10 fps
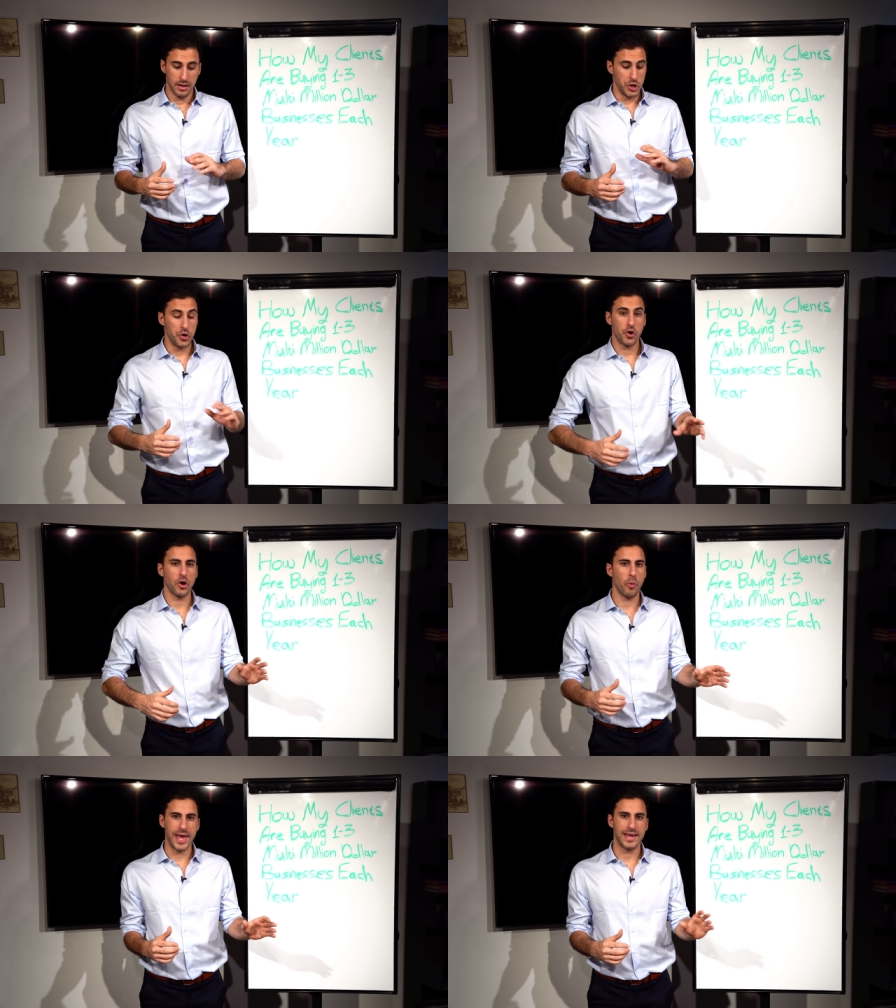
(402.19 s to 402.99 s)
you're
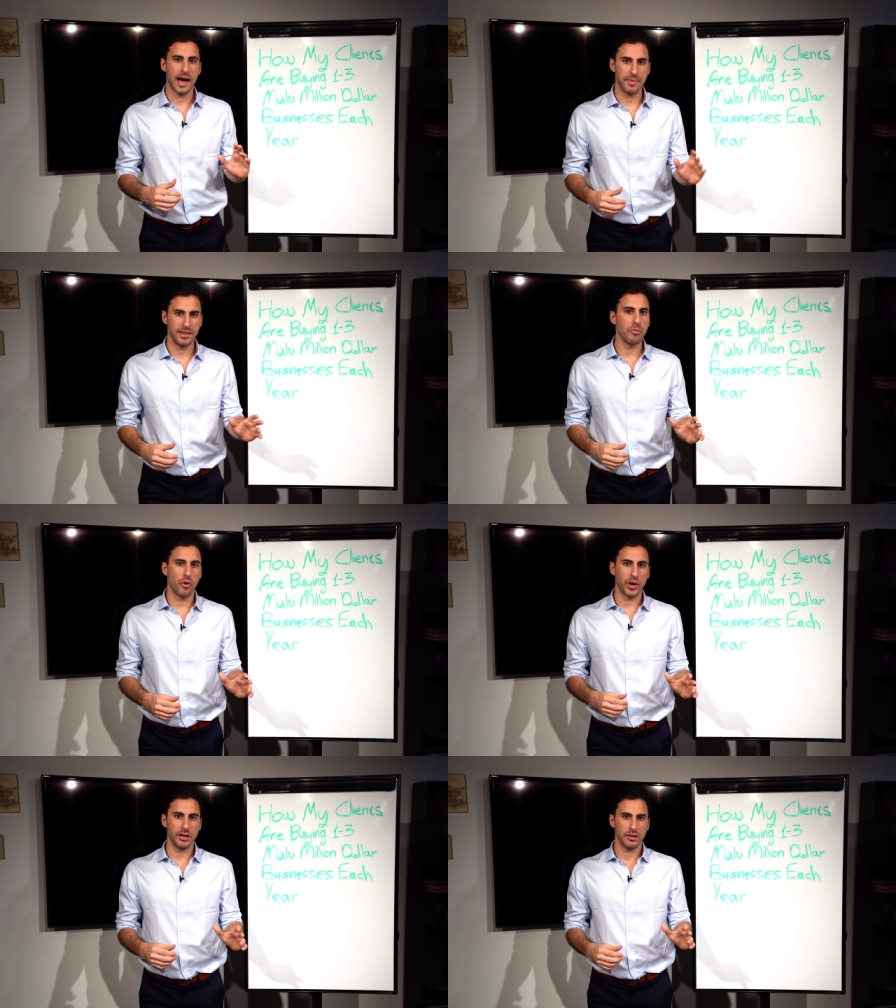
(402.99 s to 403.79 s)
gonna wake up in the
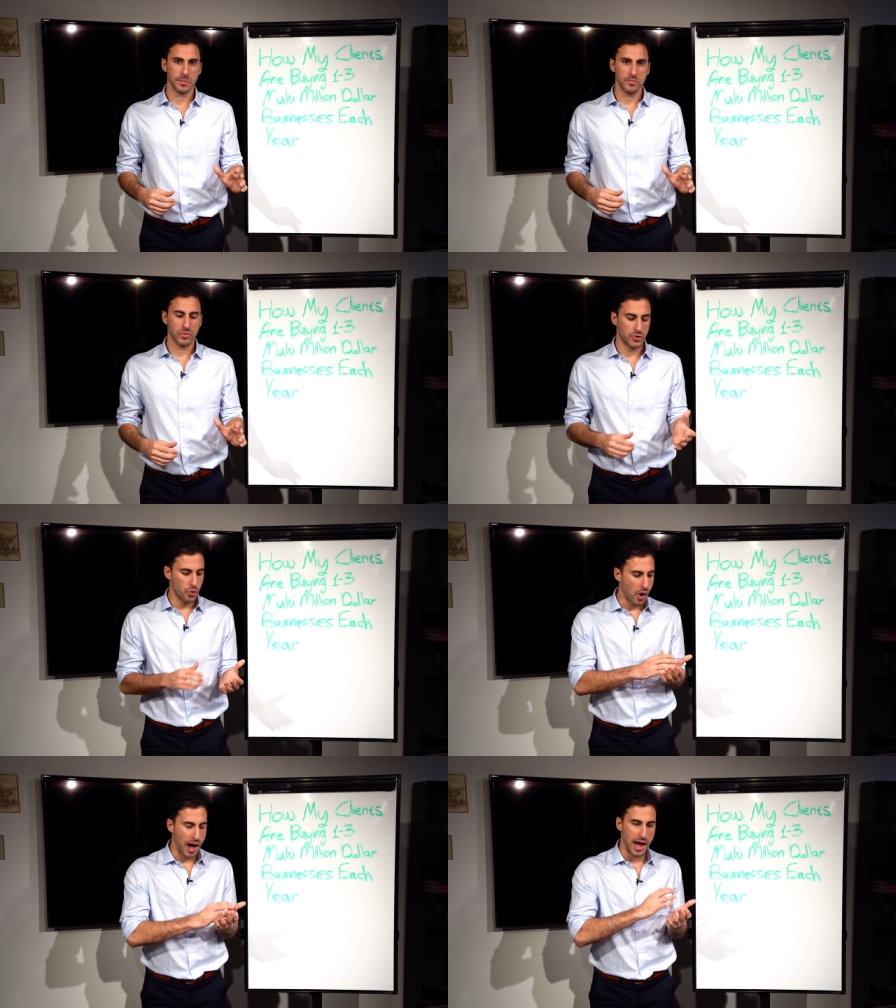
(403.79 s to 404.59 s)
morning
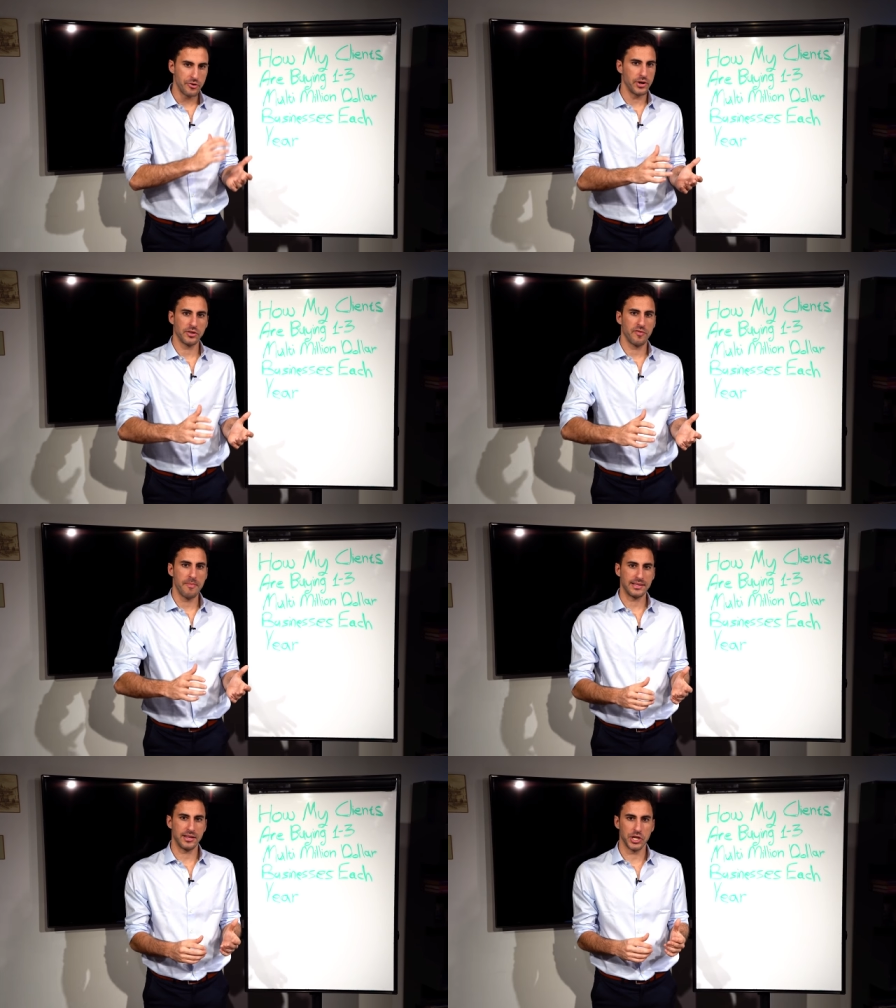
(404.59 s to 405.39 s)
to hundreds of
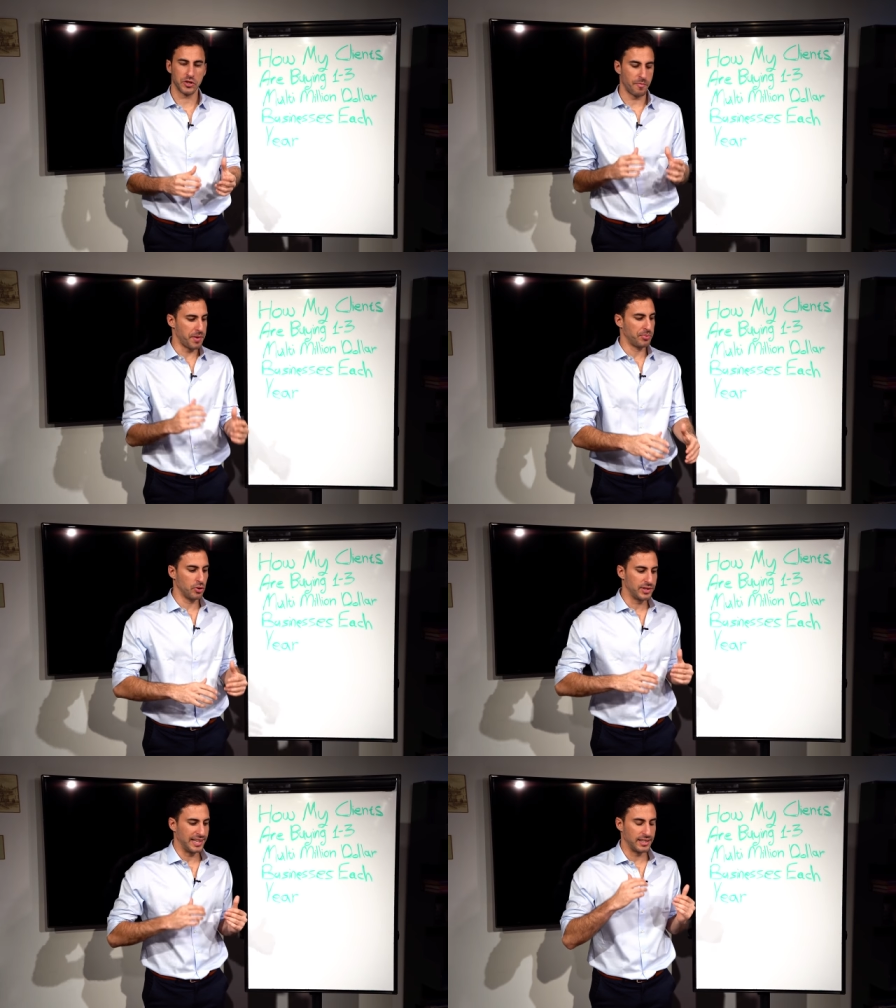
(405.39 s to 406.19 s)
messages of
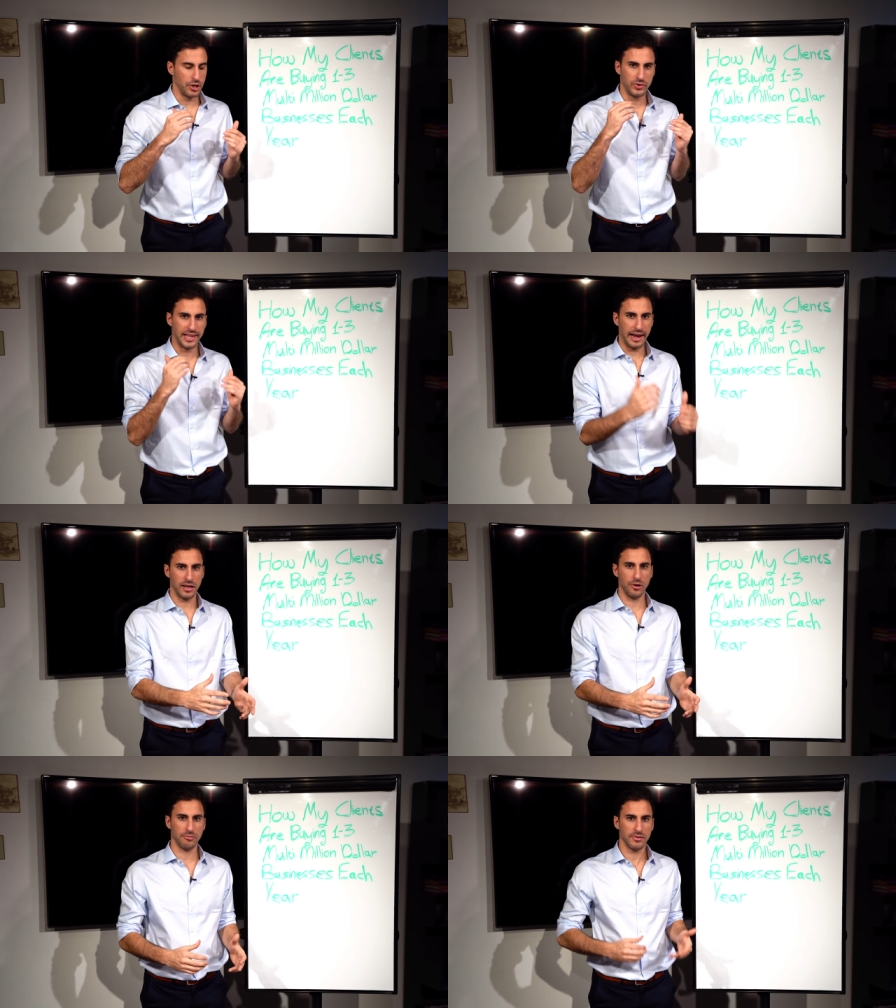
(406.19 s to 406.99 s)
people telling you
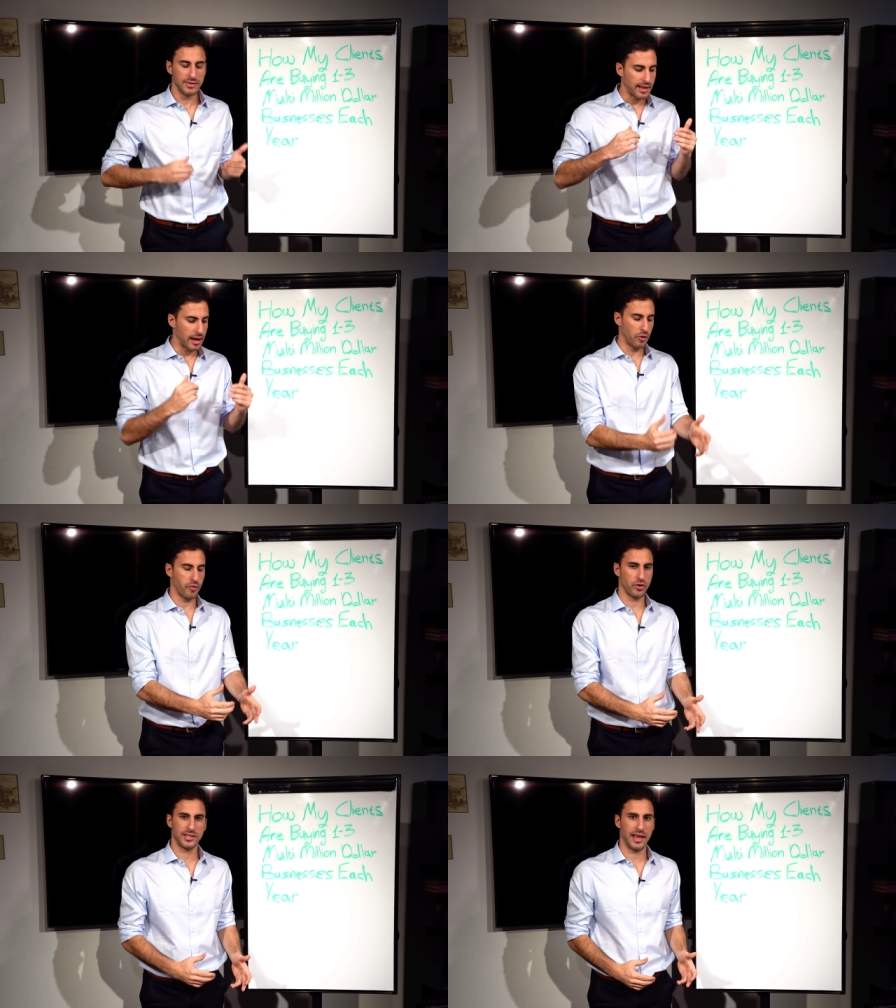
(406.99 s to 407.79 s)
thank you. Thank you
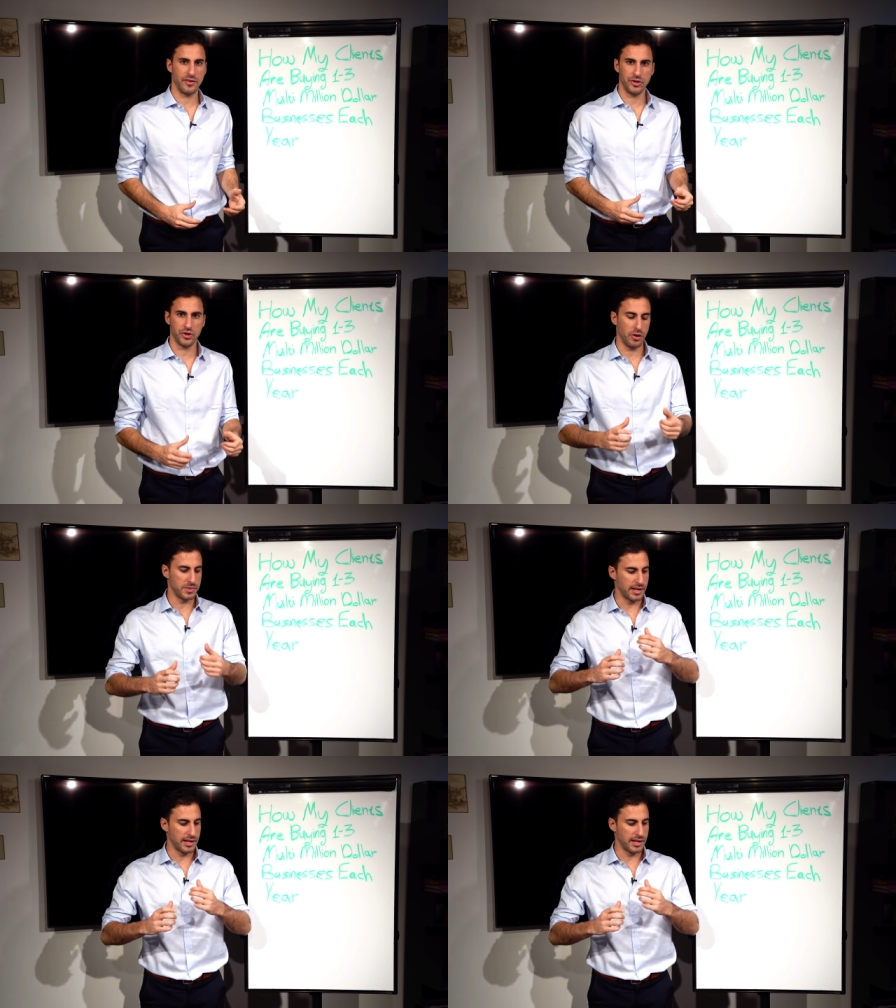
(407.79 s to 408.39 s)
for saving jobs.